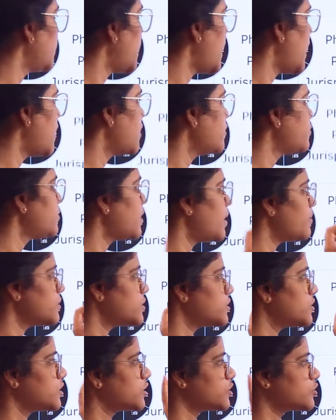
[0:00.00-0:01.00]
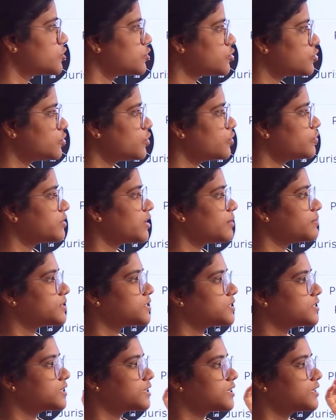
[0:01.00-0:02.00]
have pharmaceutics 2,
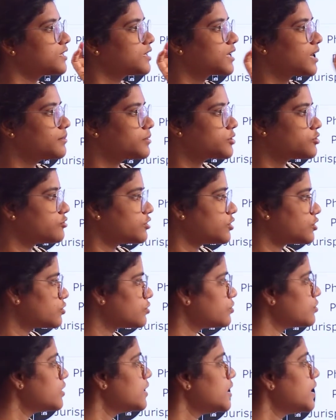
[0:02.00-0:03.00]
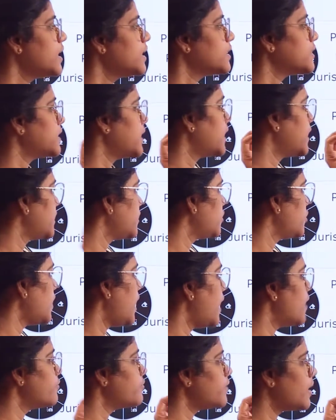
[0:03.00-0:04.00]
pharmaceutical chemistry 2, then you
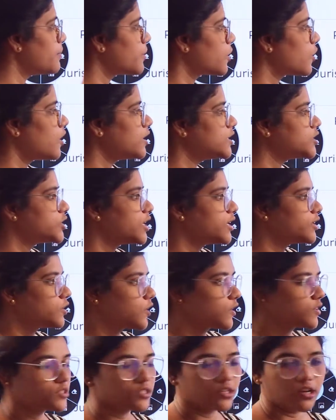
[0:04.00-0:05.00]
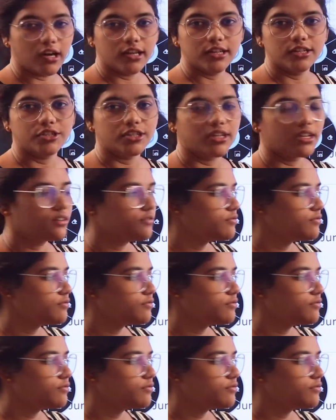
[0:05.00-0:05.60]
have pharmacology and toxicology,